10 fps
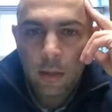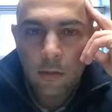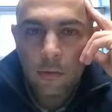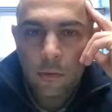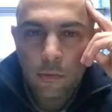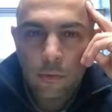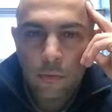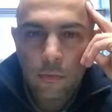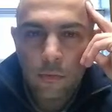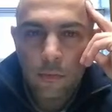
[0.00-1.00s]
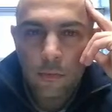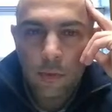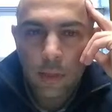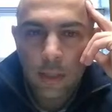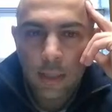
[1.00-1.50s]
So
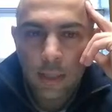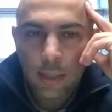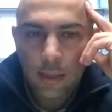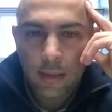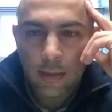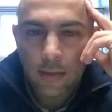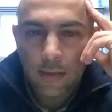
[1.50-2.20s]
the thing is,